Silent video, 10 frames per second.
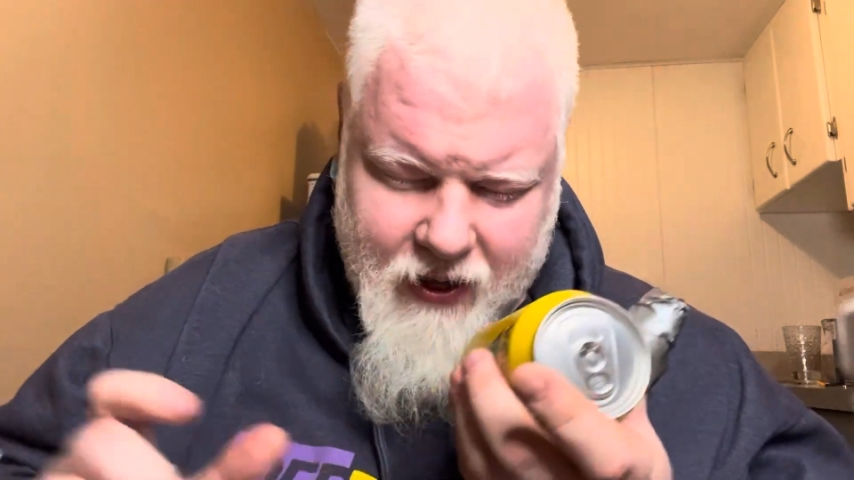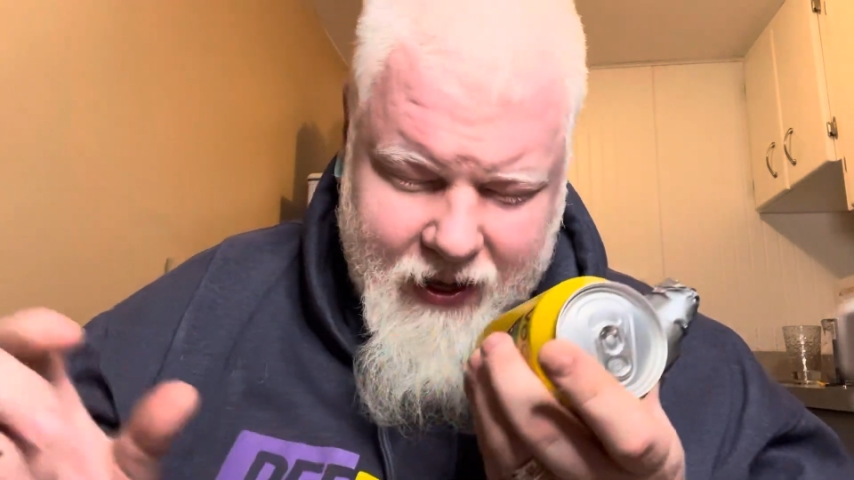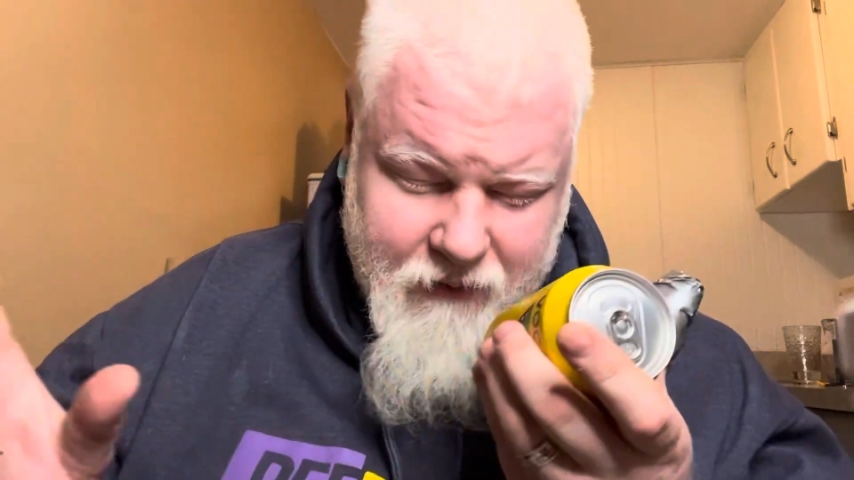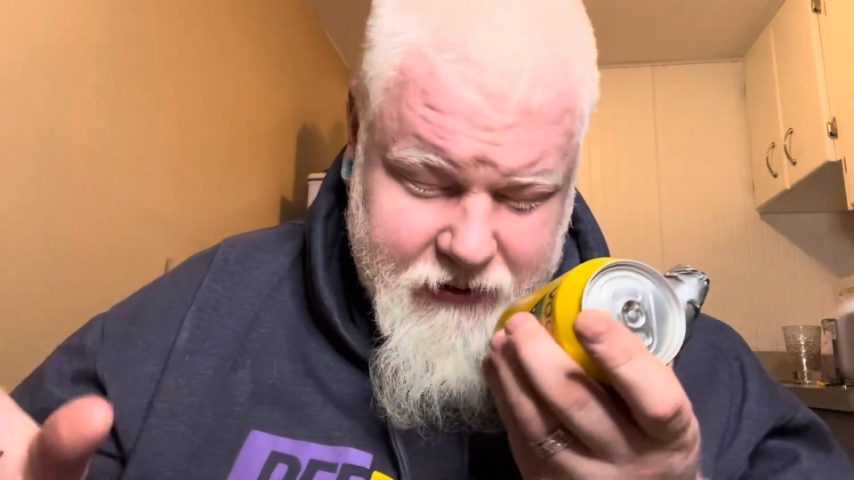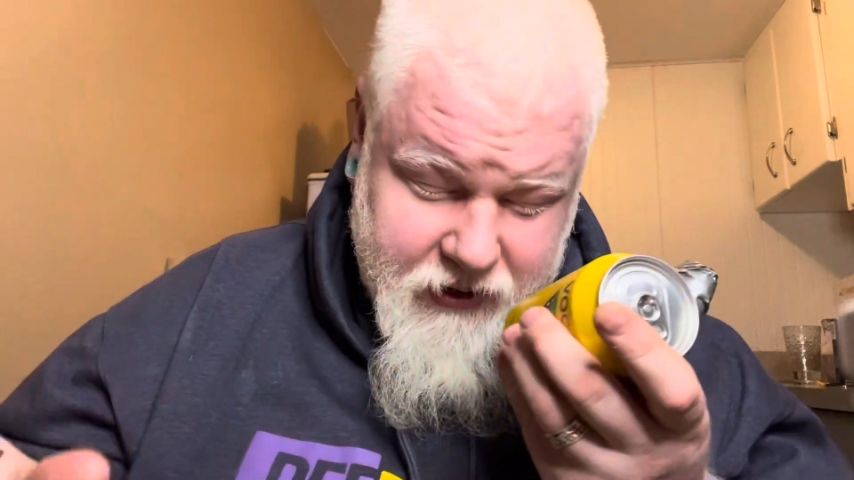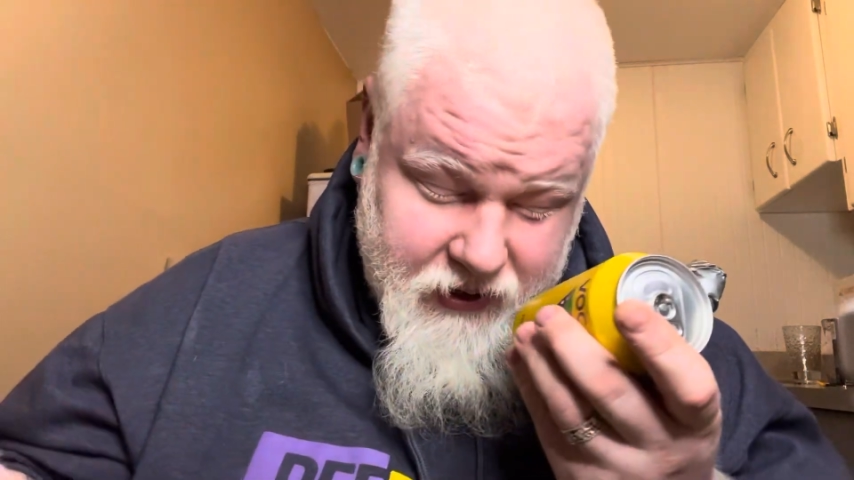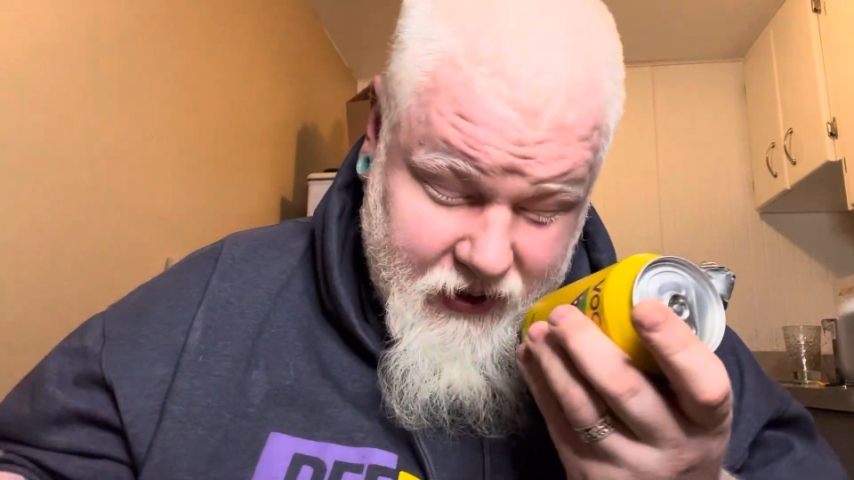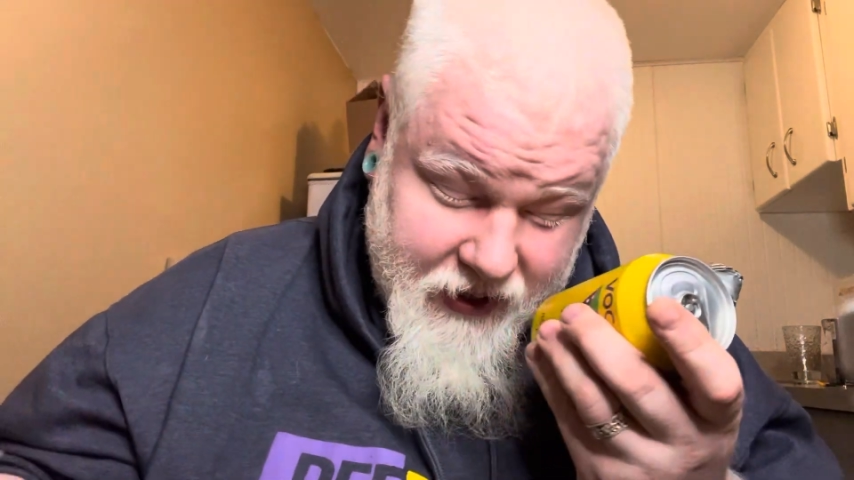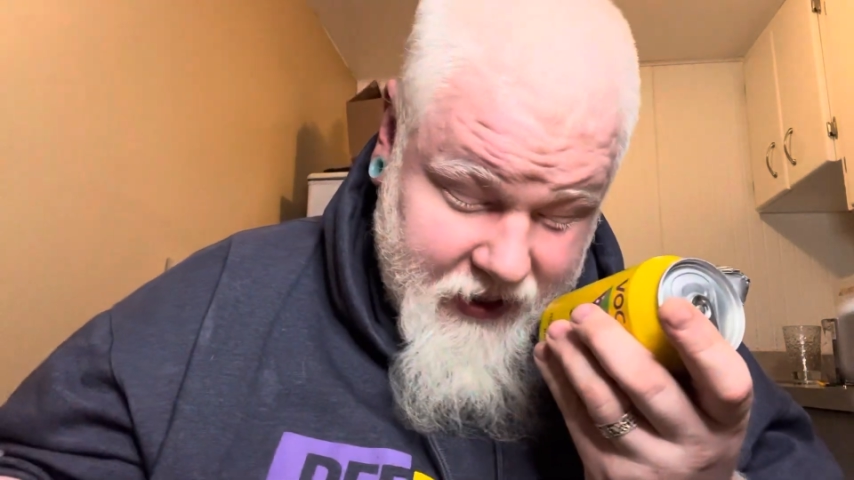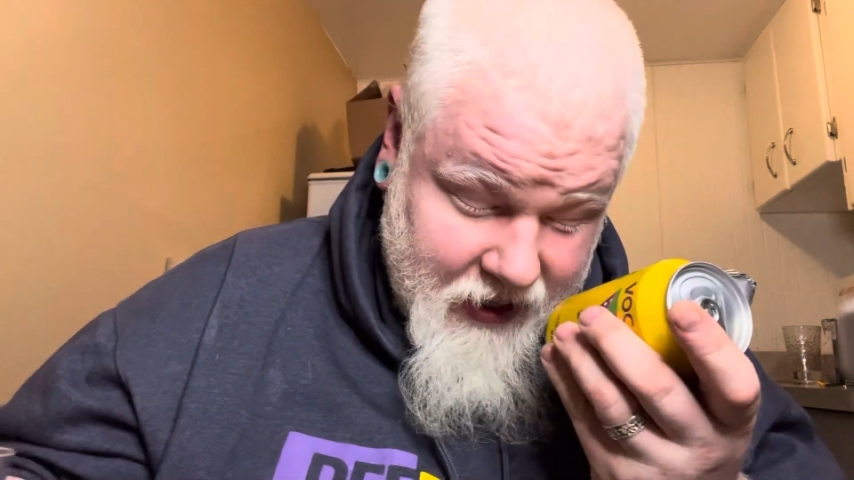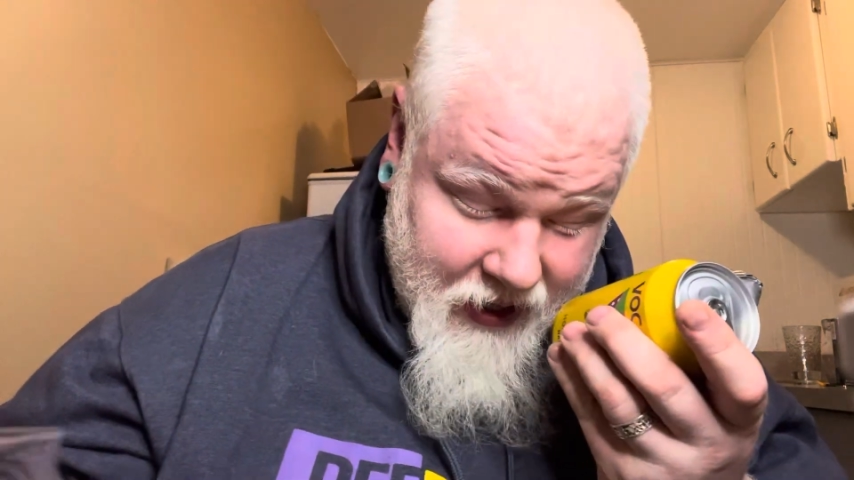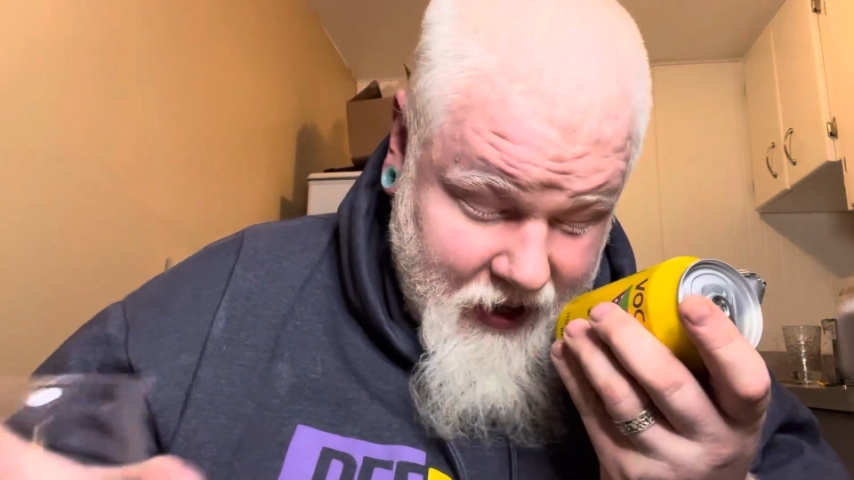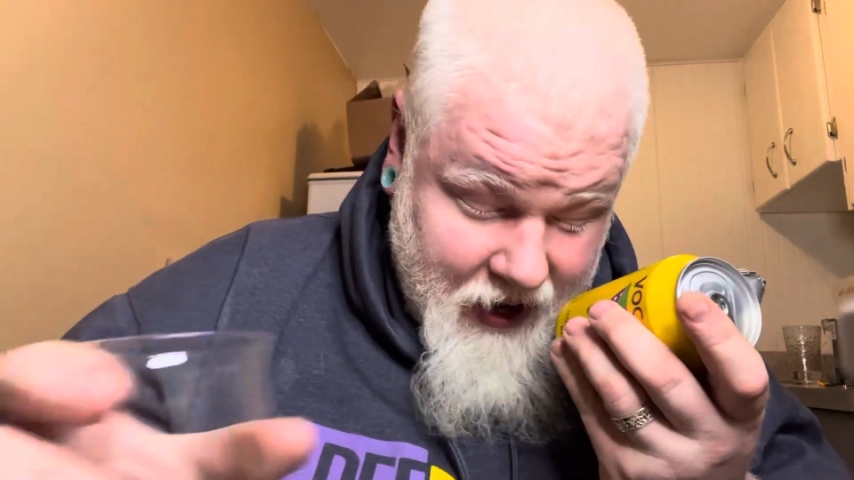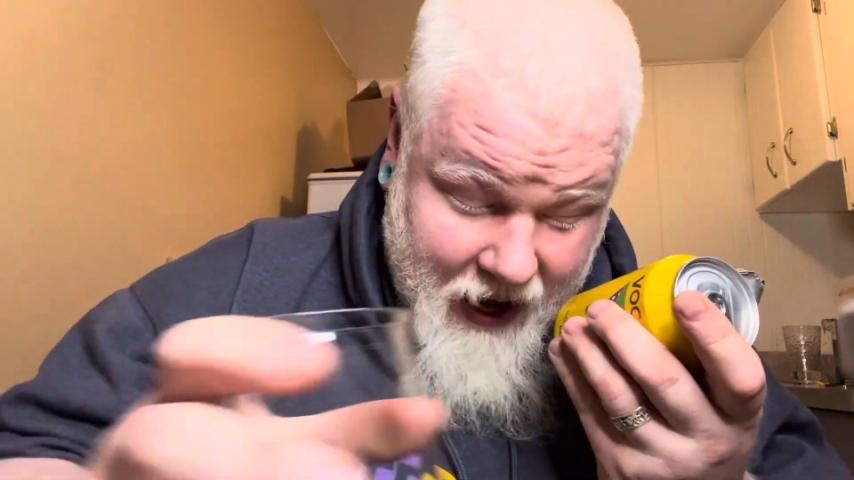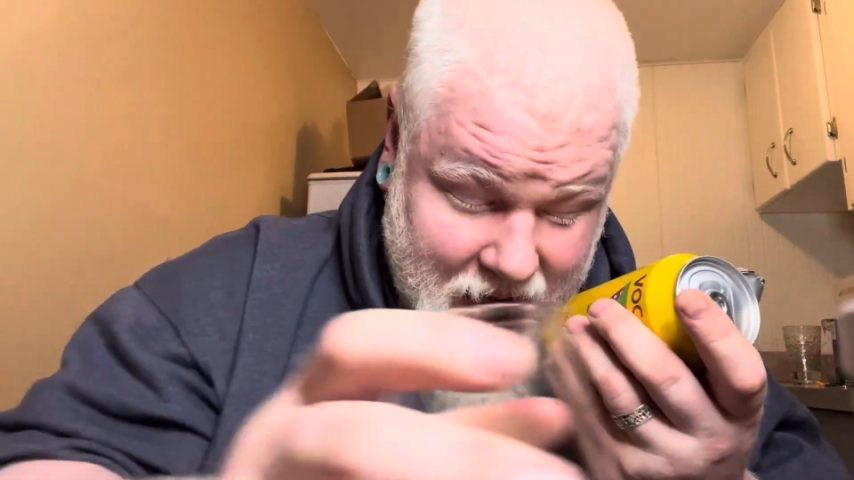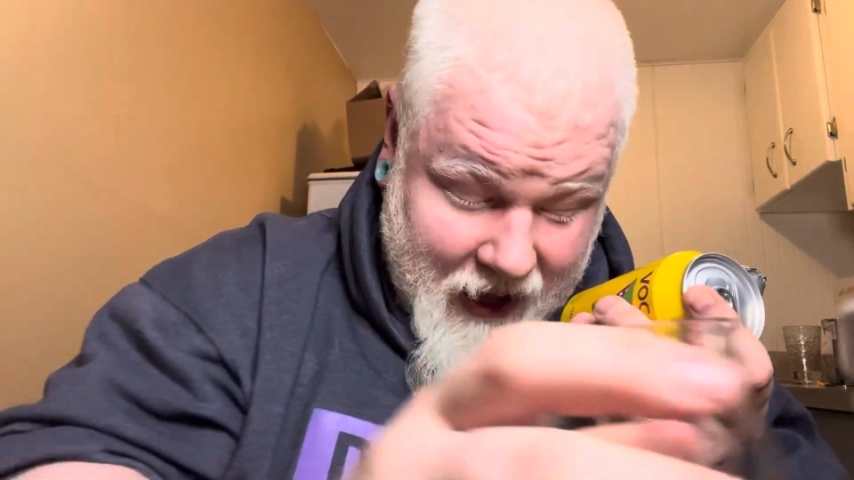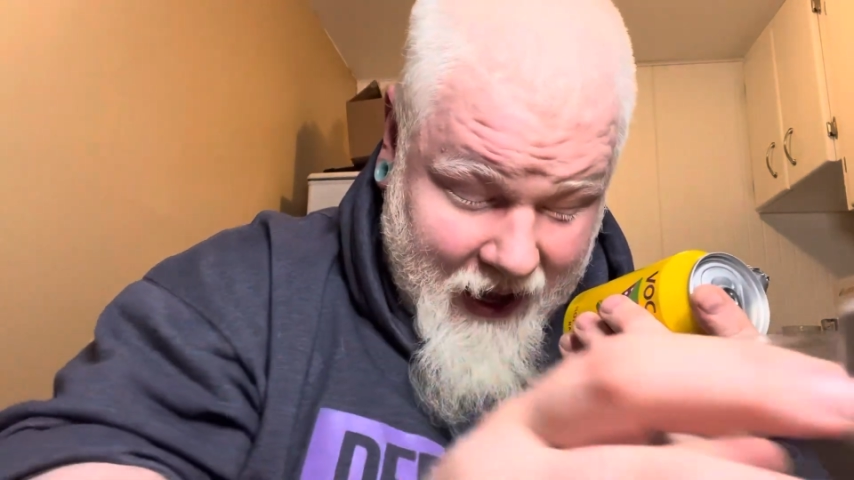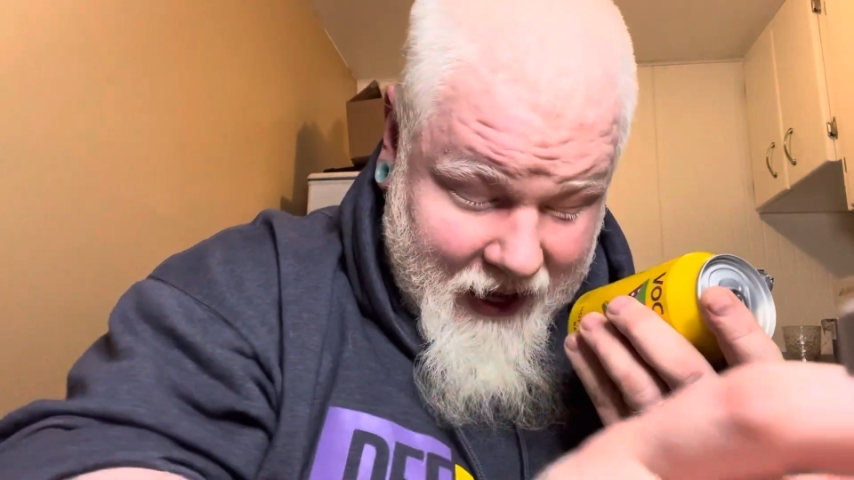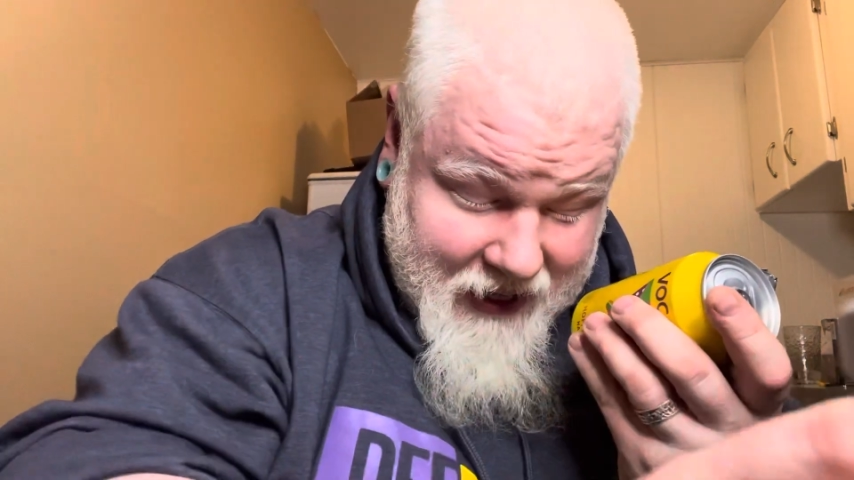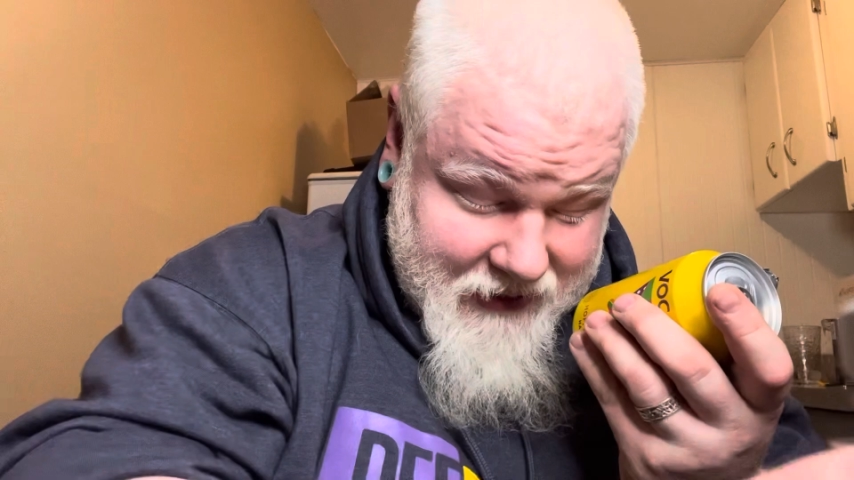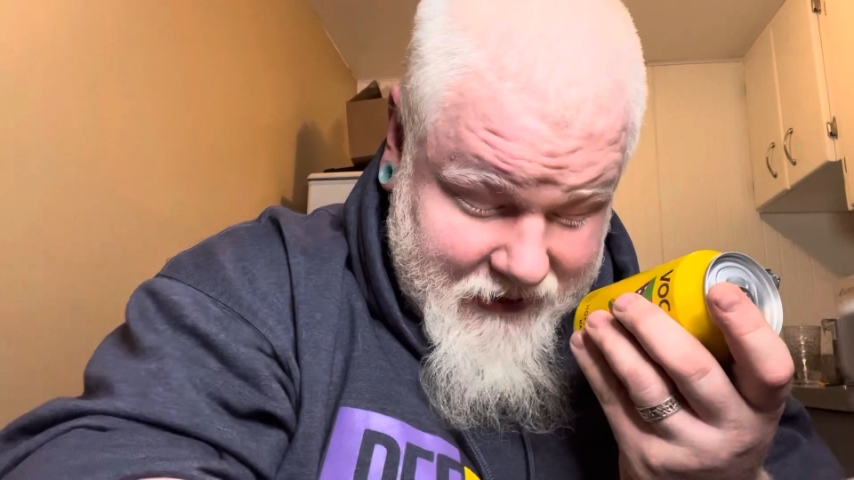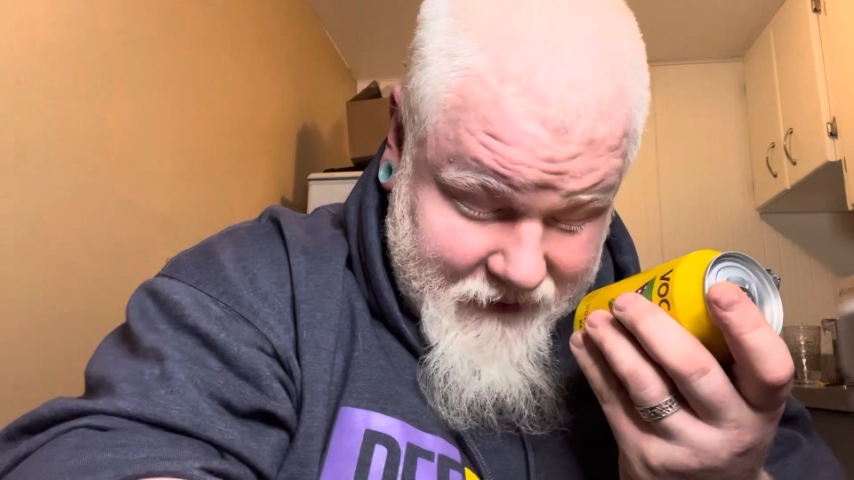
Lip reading: languages on it, and it has...